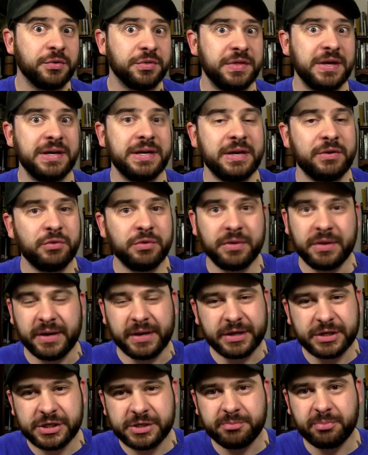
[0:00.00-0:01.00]
thinking really
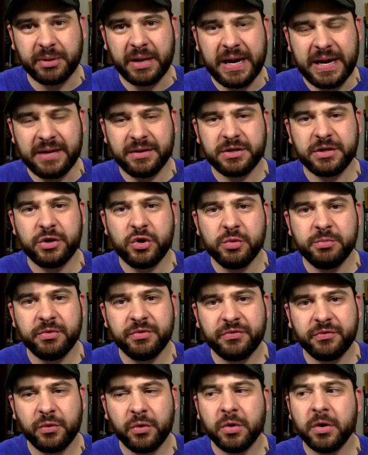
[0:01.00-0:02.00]
explained to you
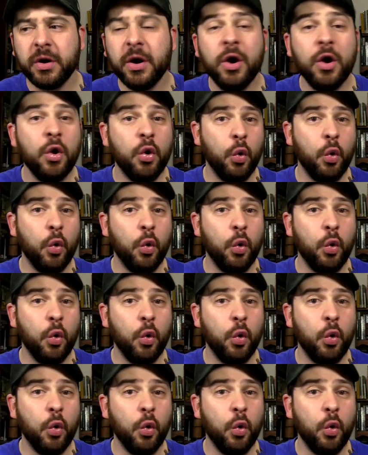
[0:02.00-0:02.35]
before,